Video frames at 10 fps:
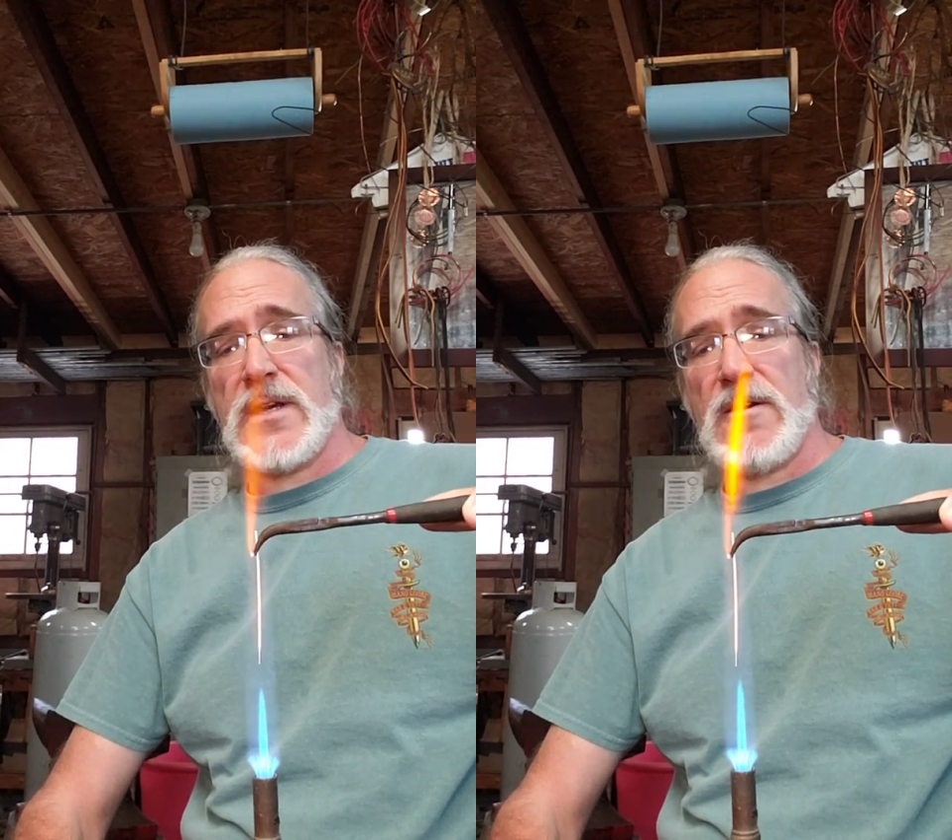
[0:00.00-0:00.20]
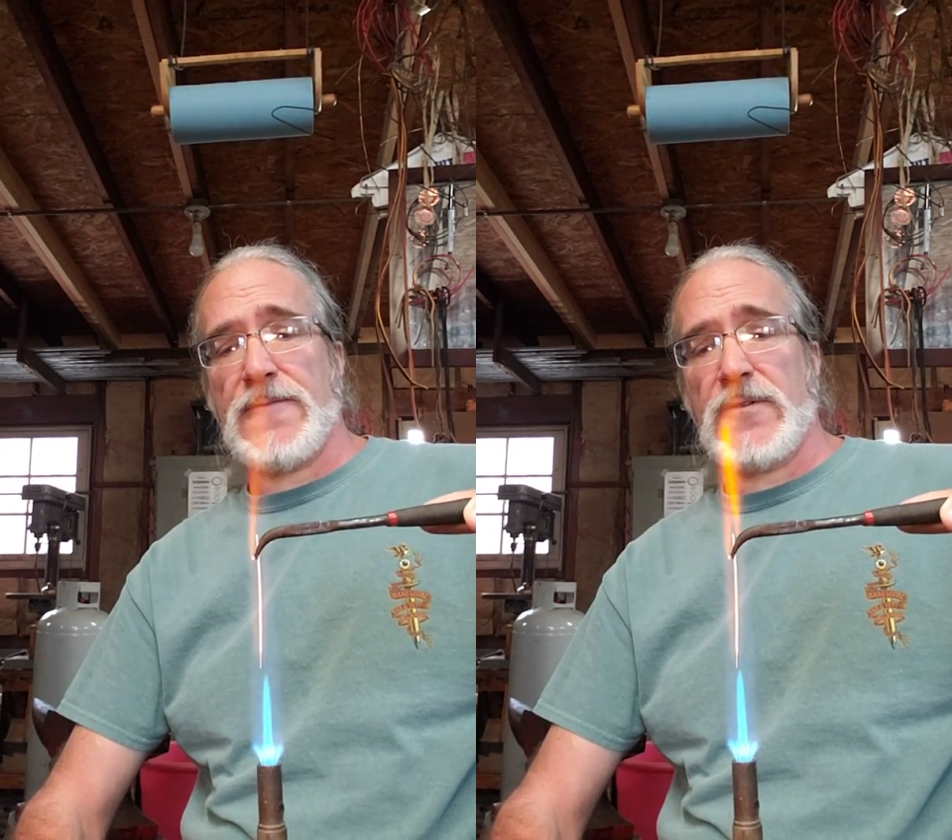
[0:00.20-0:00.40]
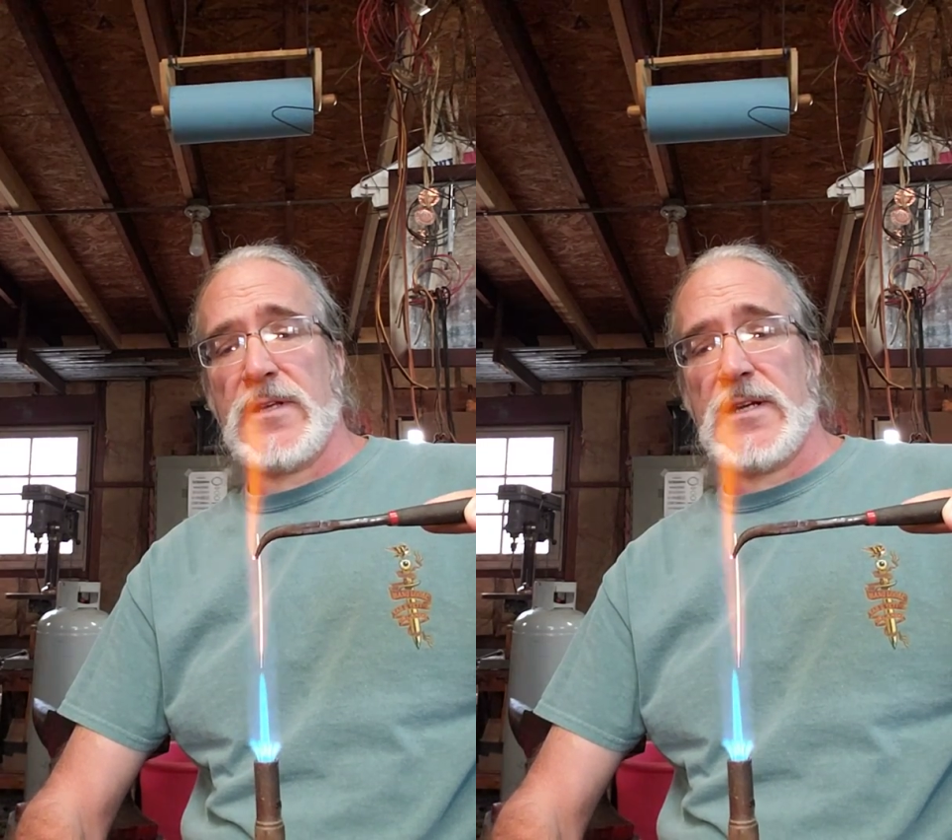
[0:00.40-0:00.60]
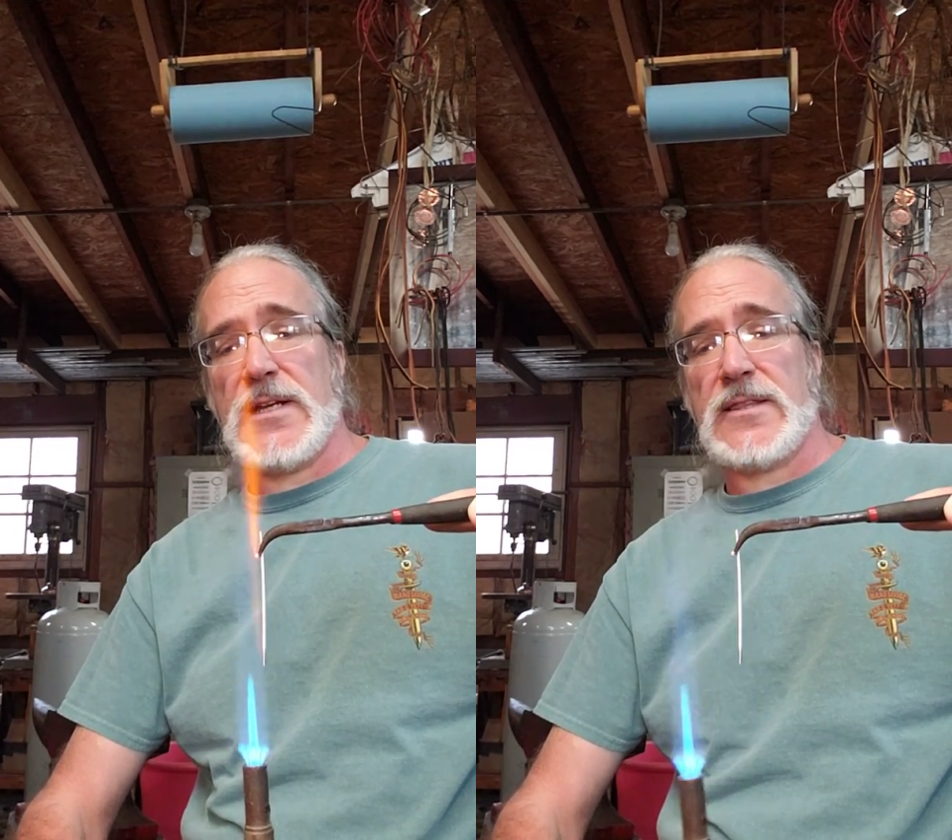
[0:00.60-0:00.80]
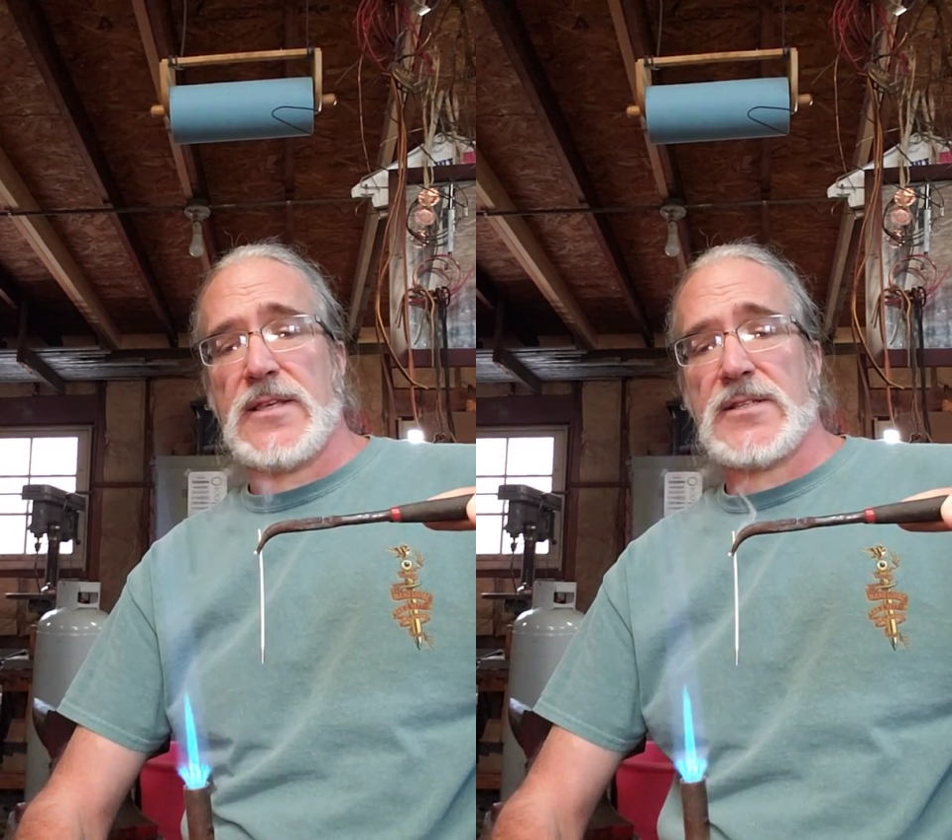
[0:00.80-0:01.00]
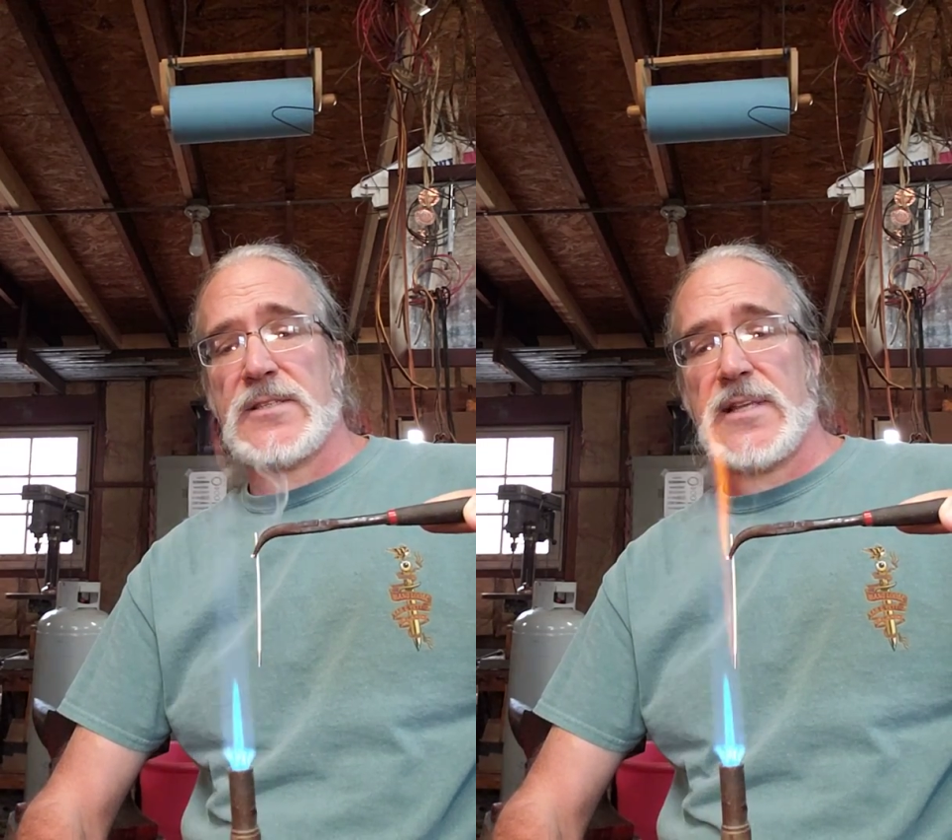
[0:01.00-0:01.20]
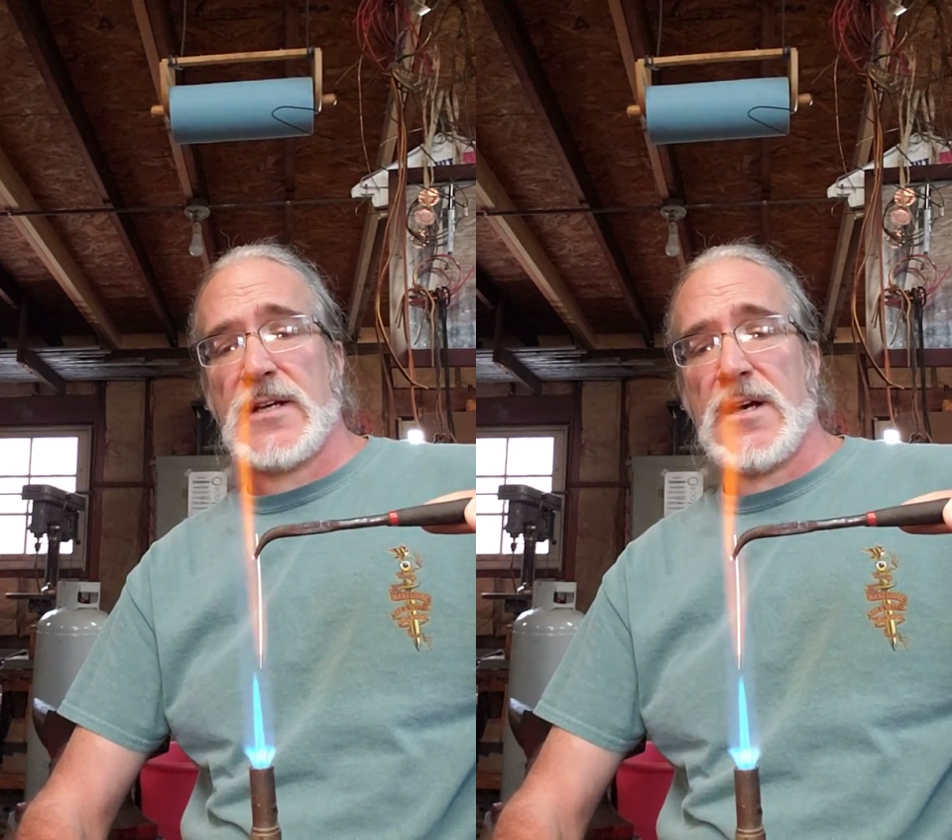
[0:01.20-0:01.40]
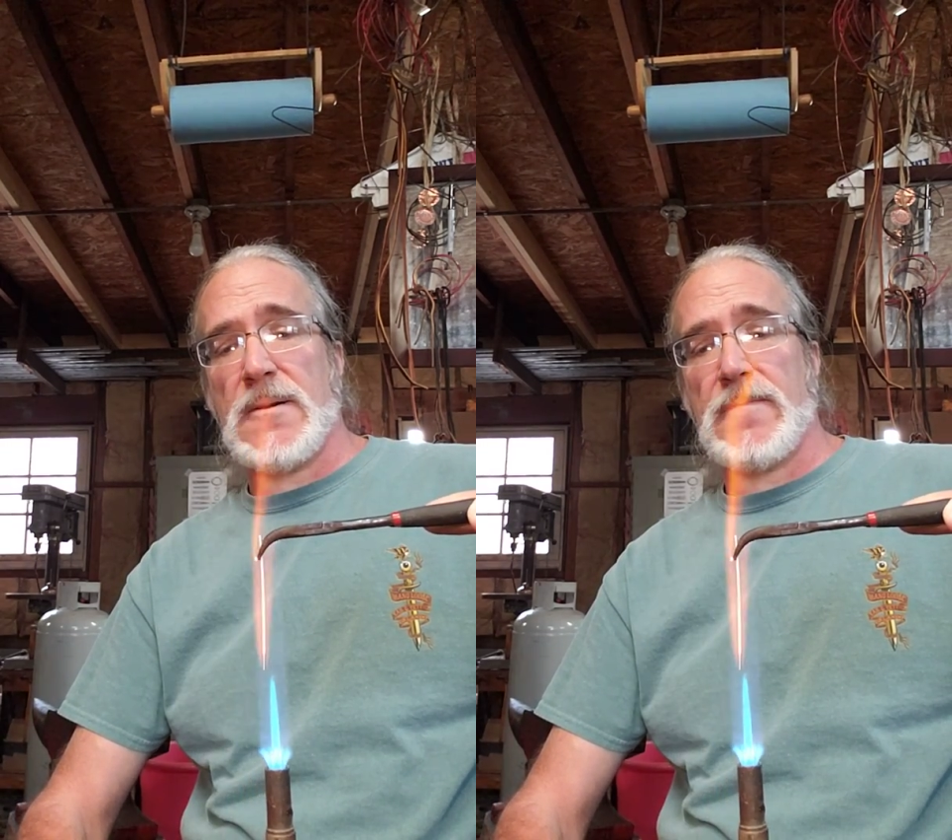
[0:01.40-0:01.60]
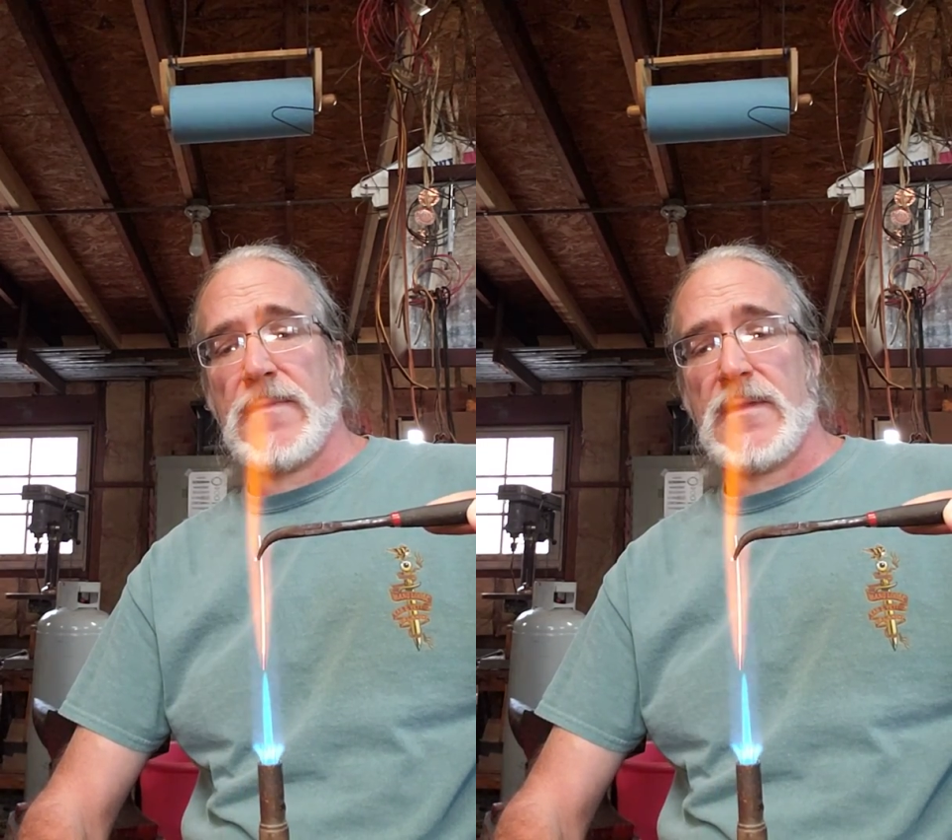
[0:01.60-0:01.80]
carefully to heat this thing up,